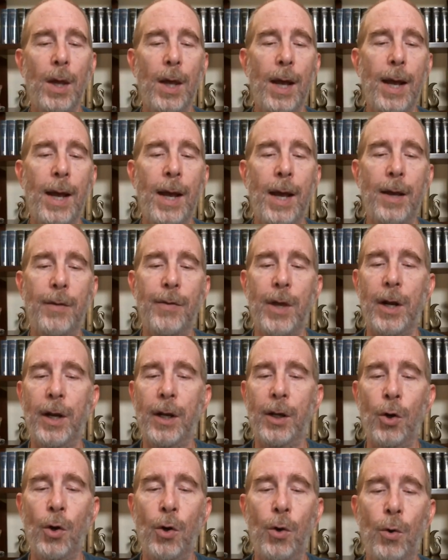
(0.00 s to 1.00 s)
and then I
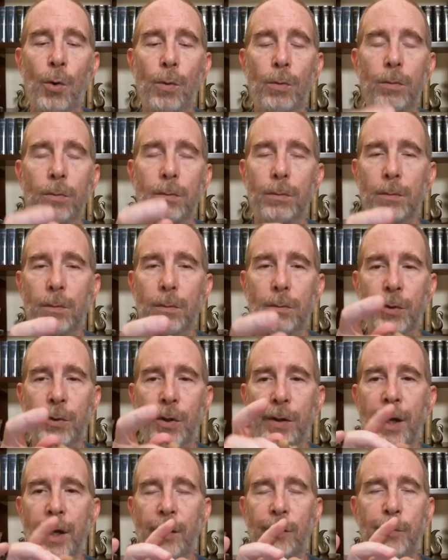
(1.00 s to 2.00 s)
go to the
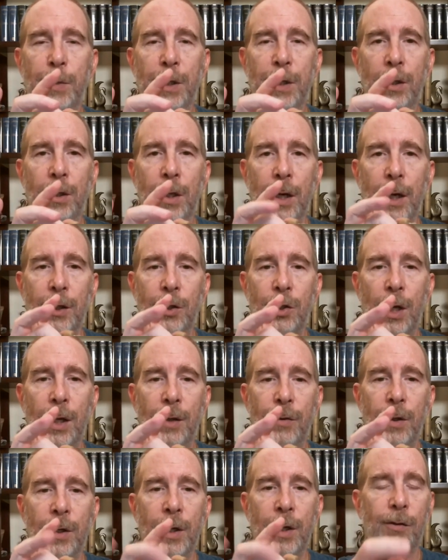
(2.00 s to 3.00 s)
next bead and I chant
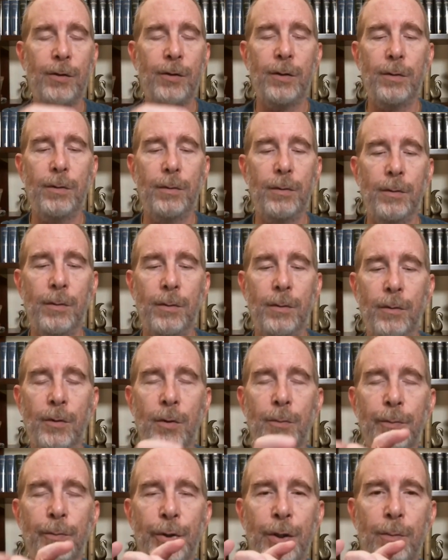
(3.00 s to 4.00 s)
the next
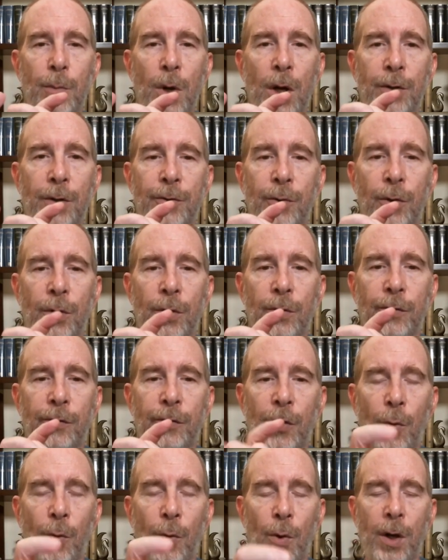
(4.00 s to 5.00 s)
complete mantra, and
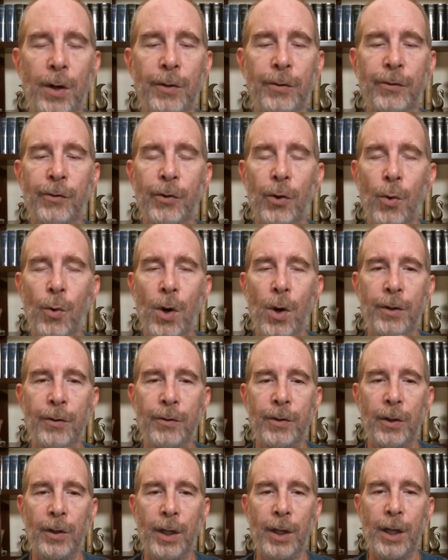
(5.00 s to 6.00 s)
so on
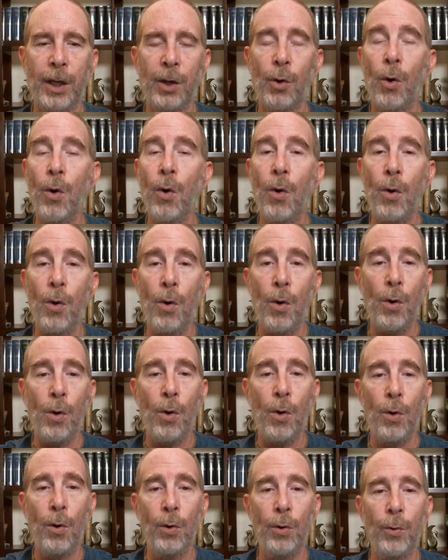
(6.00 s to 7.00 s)
until I get
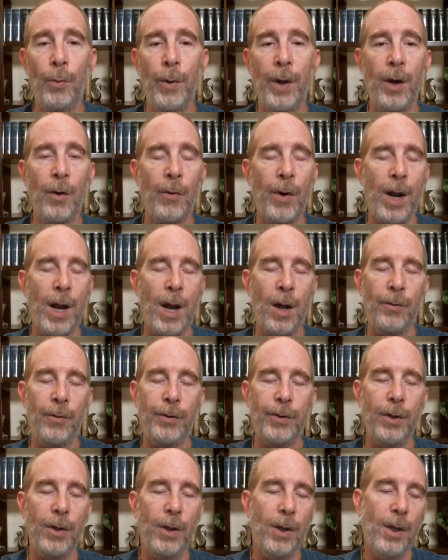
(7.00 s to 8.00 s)
all the way around
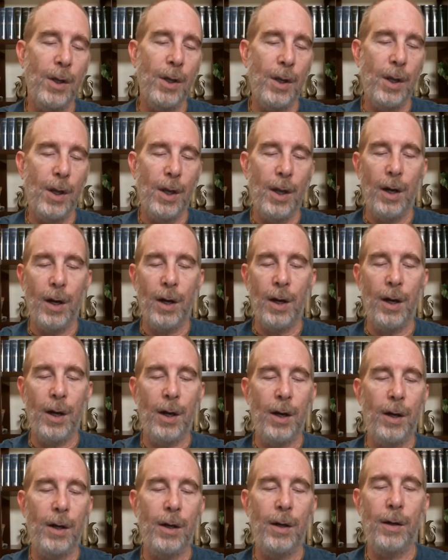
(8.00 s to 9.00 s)

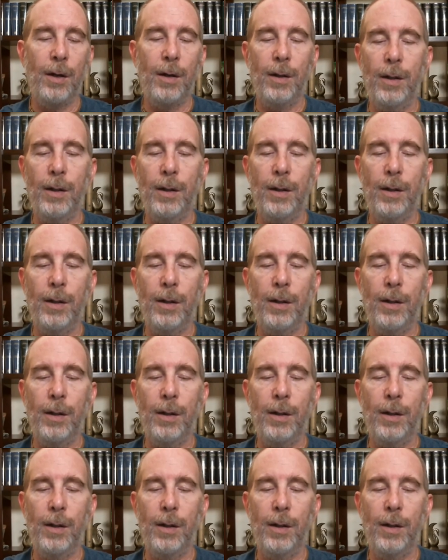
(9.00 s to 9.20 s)
to